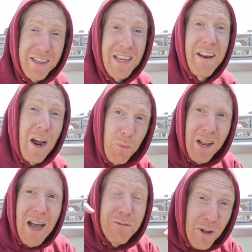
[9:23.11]
Again, I
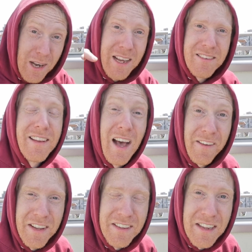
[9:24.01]
will have the links
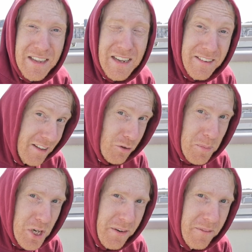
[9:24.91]
down in the
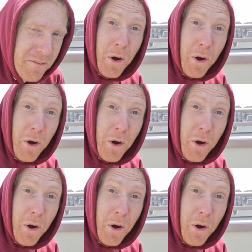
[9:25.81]
description.